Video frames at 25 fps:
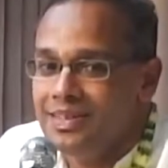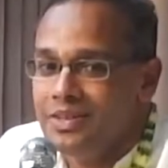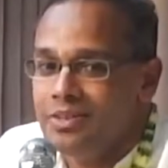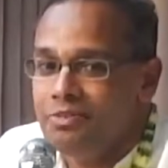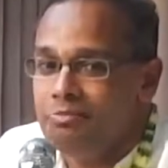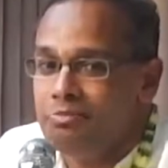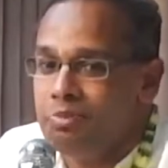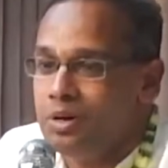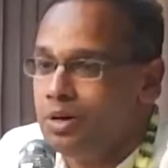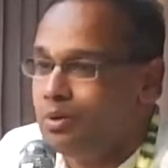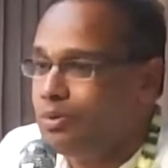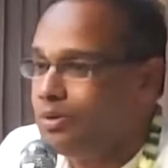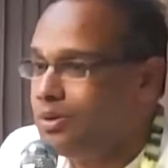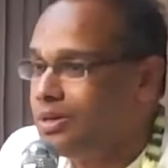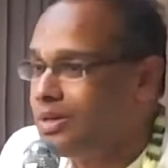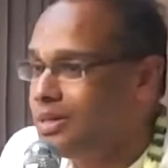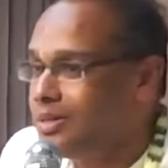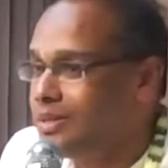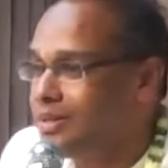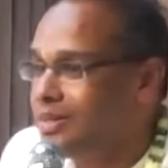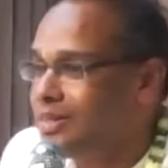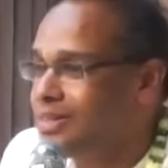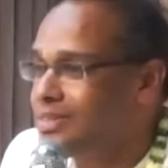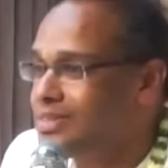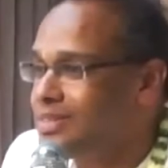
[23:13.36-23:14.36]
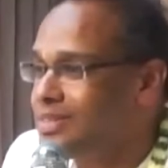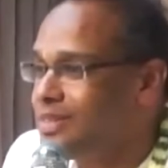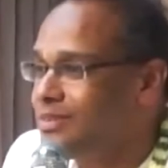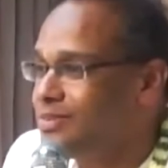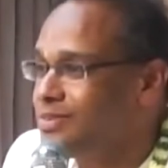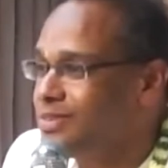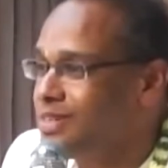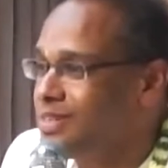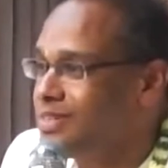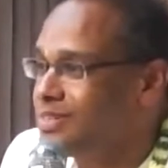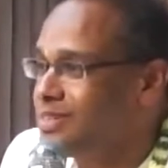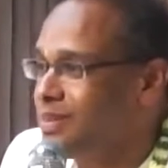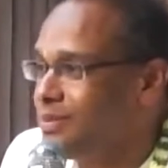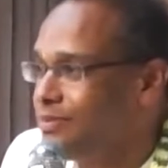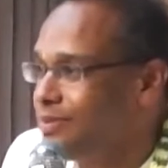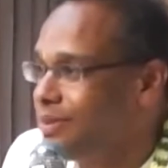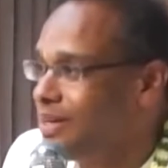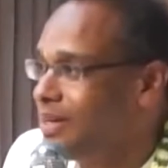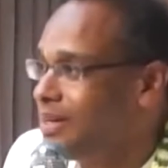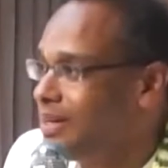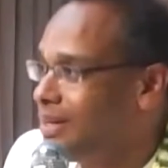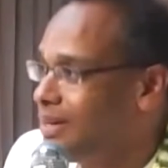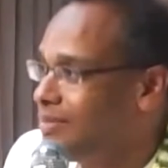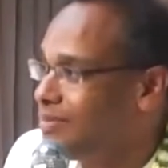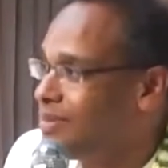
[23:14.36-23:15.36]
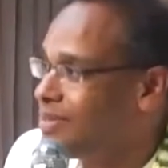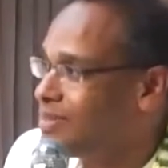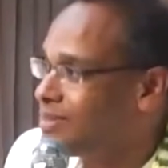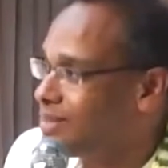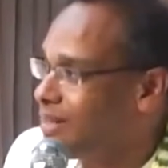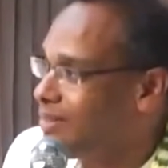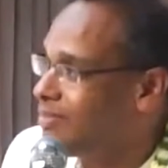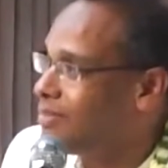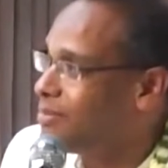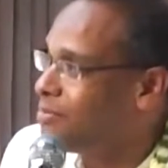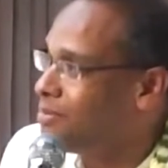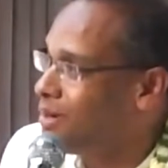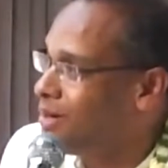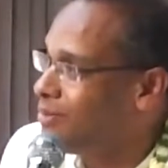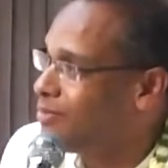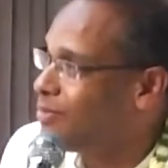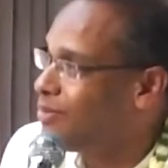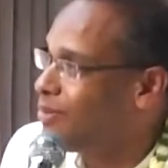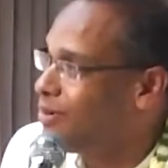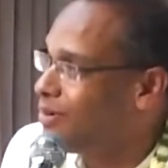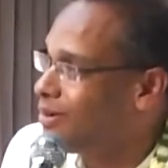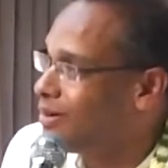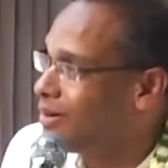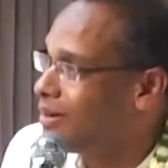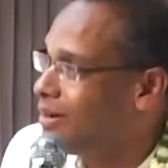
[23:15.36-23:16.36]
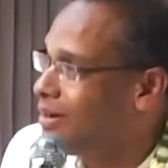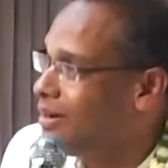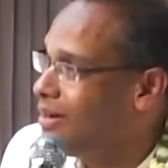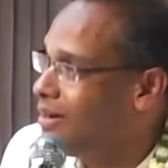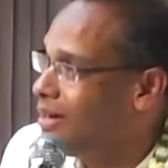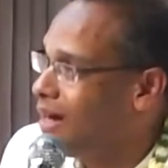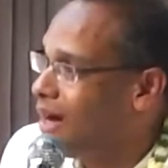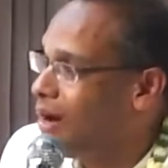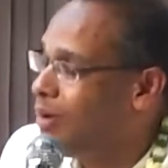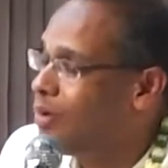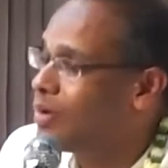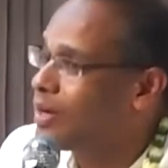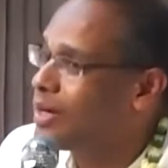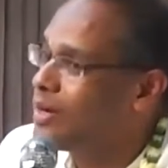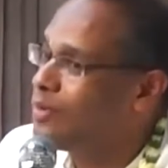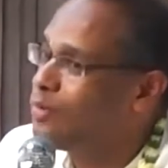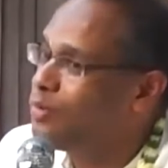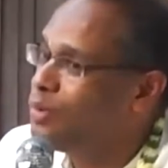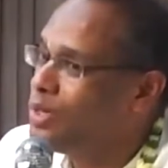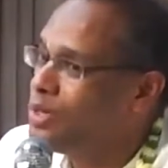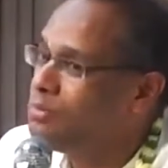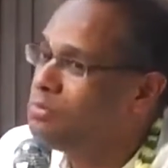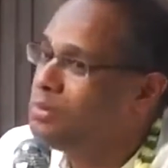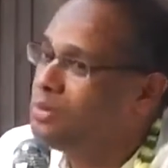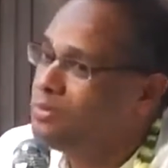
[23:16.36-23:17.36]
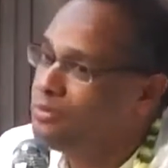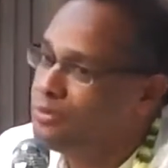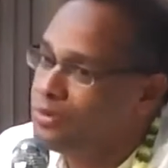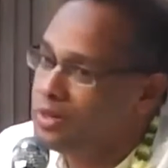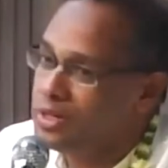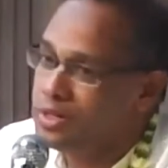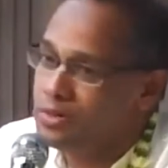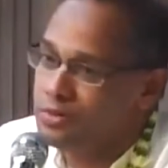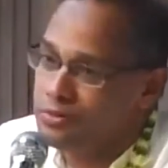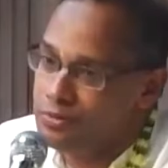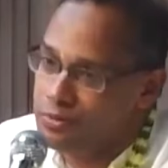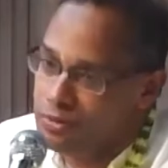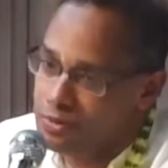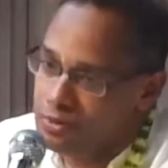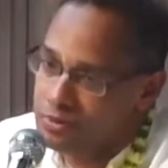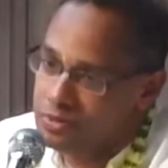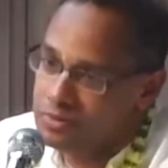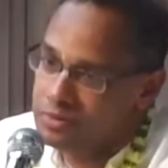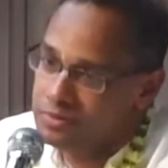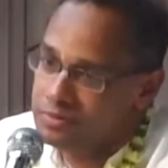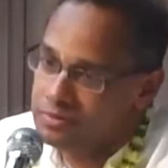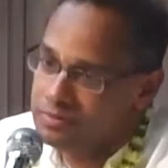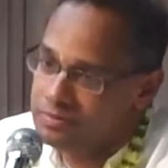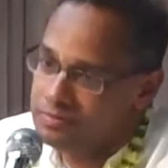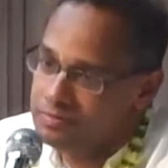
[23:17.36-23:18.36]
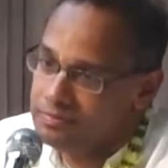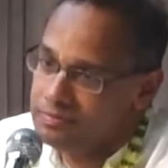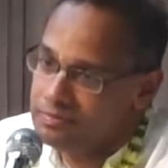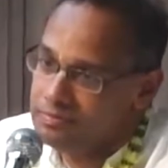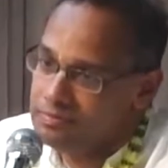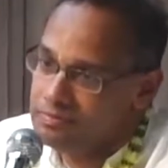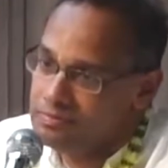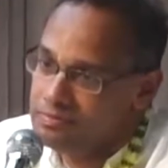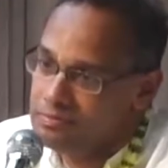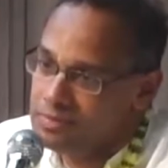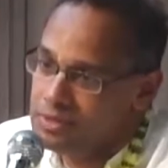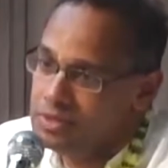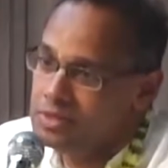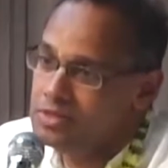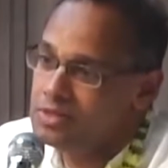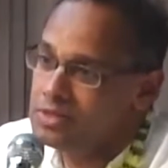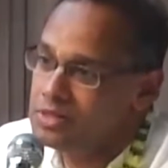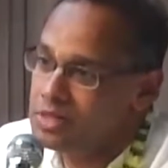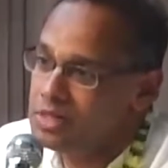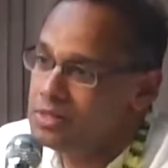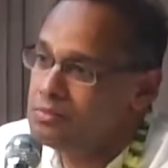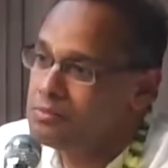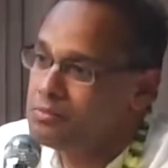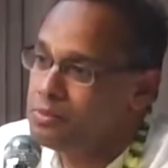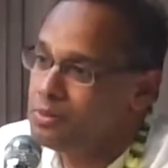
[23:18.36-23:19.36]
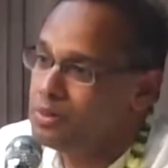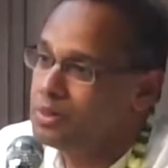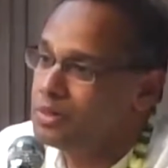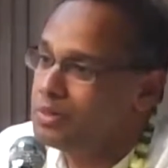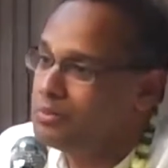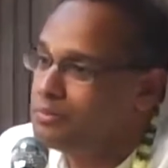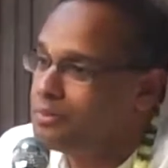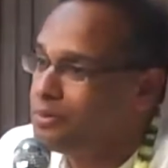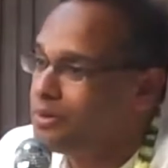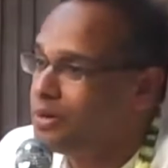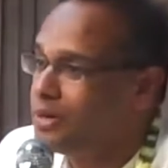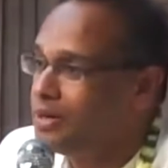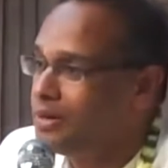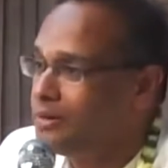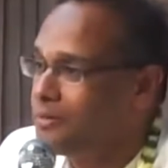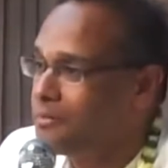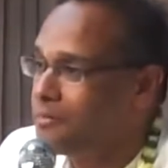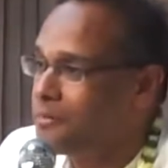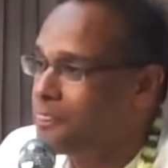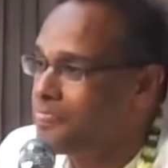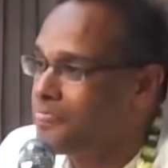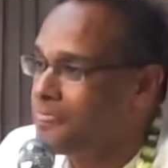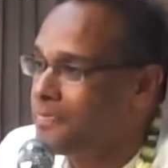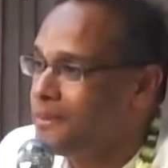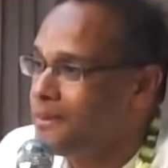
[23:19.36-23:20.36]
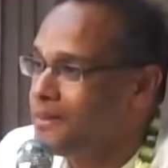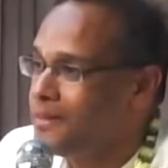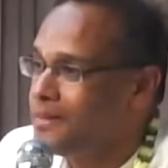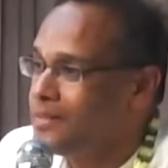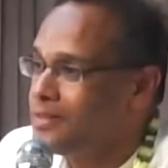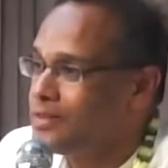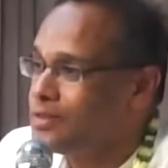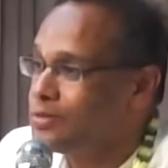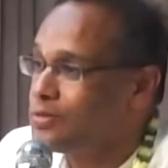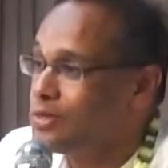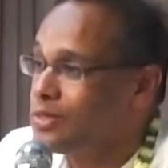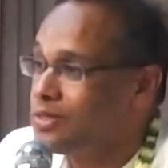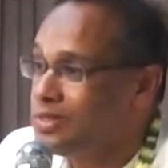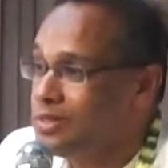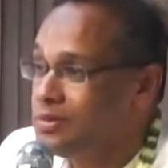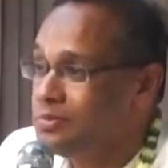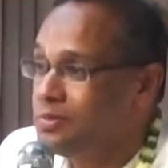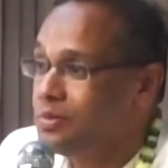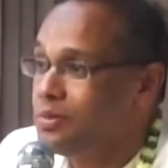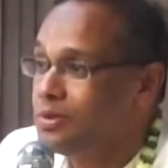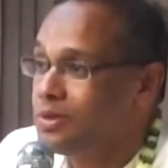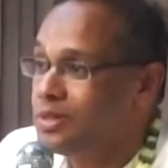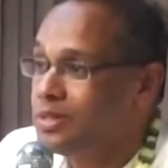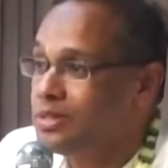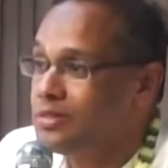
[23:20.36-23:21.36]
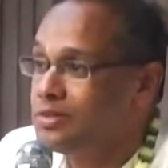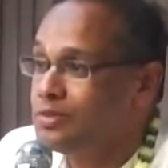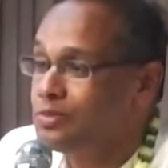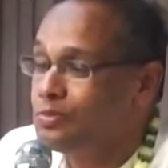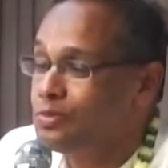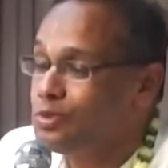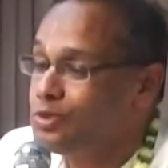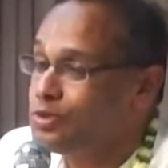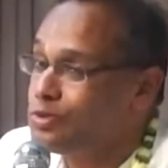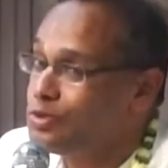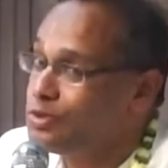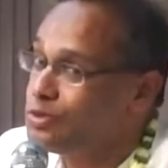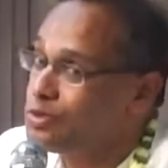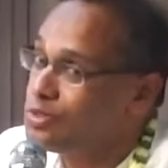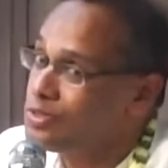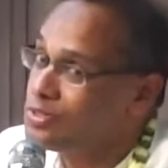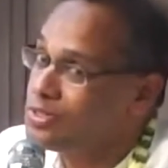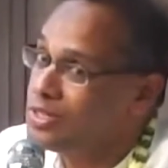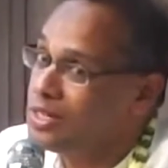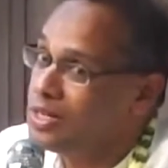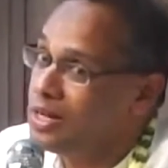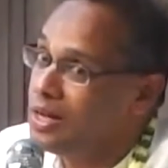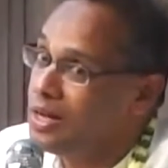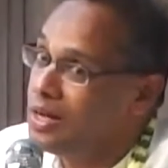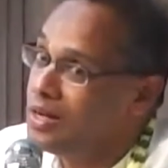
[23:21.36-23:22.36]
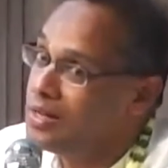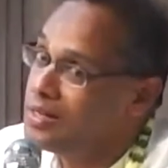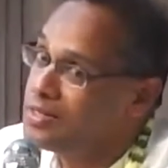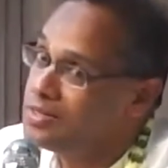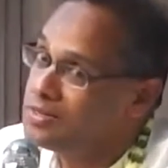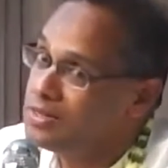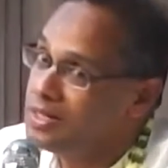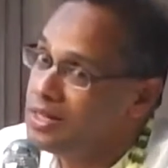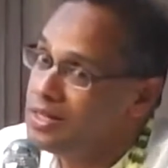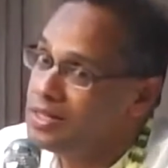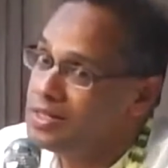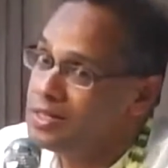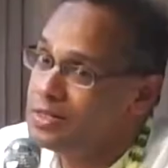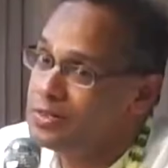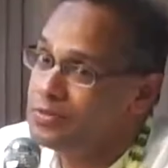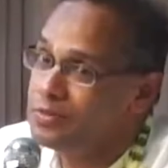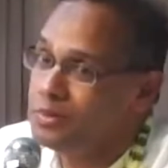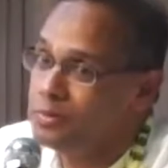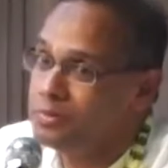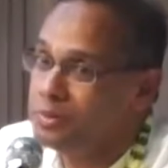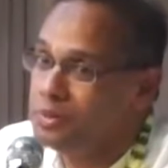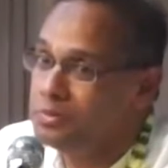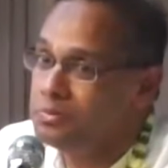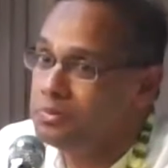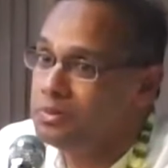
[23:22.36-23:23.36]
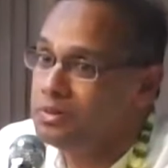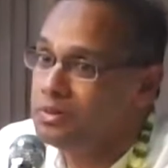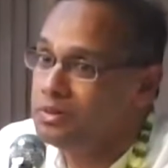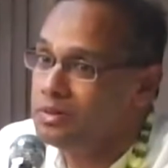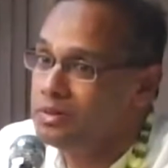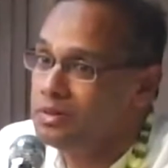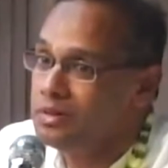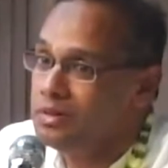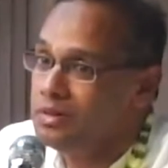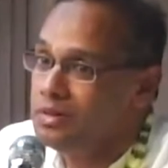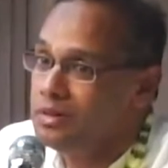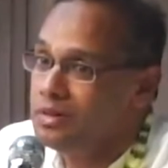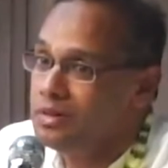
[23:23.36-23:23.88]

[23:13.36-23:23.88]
If Bhagavad Gita itself says every endeavor is covered by fault, how can we be free of fault? This is an important point. So as devotees, we should not set high standards for people